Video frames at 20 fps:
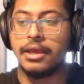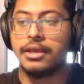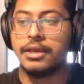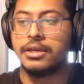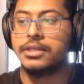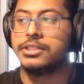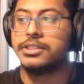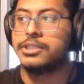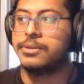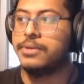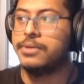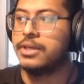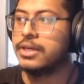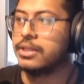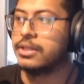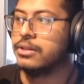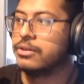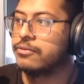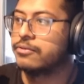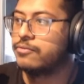So yeah,
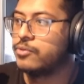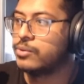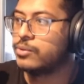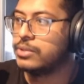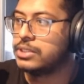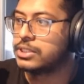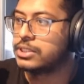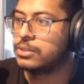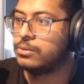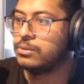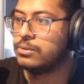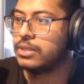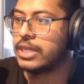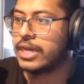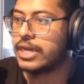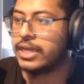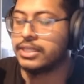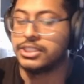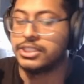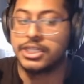look forward to
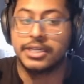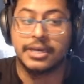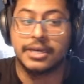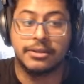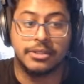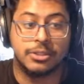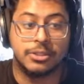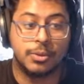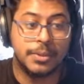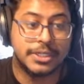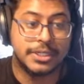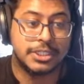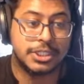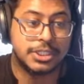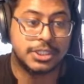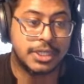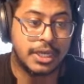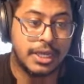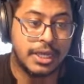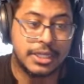that. Check out the Twitch,
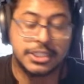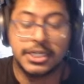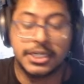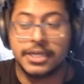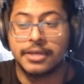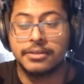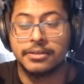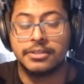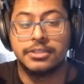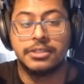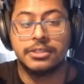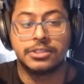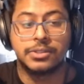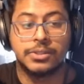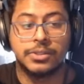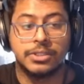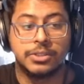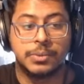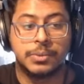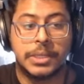check out the Discord
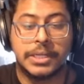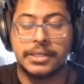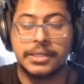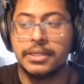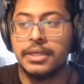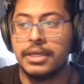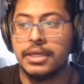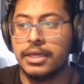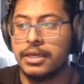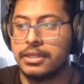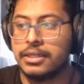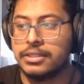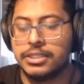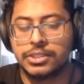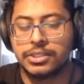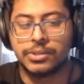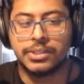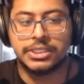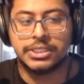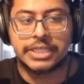as well.
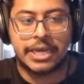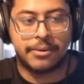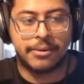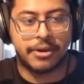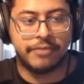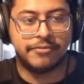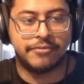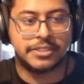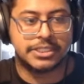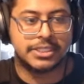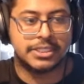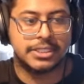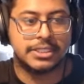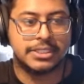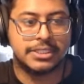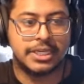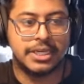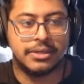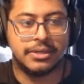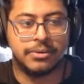Discord is how I
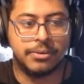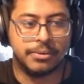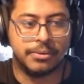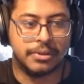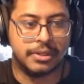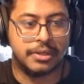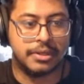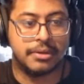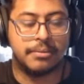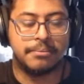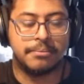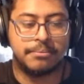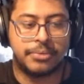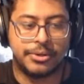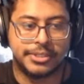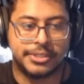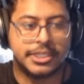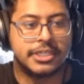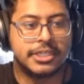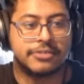facilitate all the
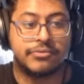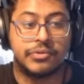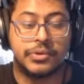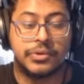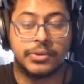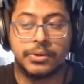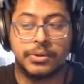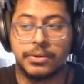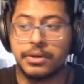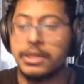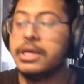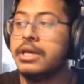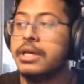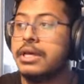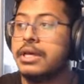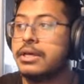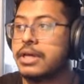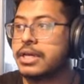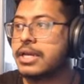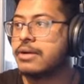process for
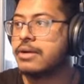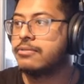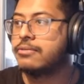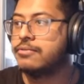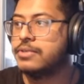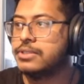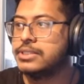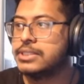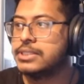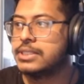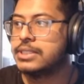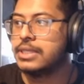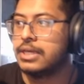account reviews.